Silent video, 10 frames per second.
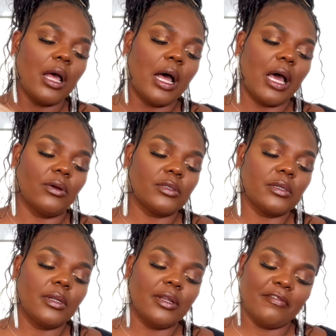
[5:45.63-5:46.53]
I also
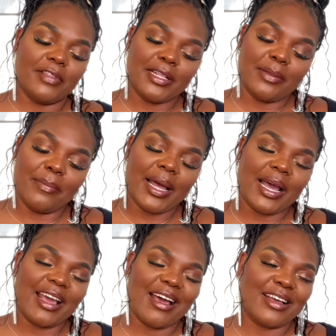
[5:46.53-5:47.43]
love that the bag
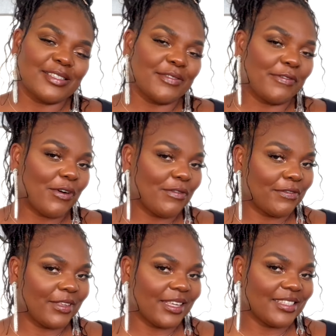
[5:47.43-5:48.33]
has 4
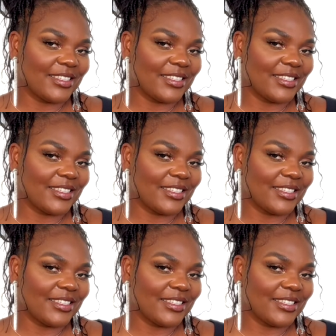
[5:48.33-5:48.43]
feet.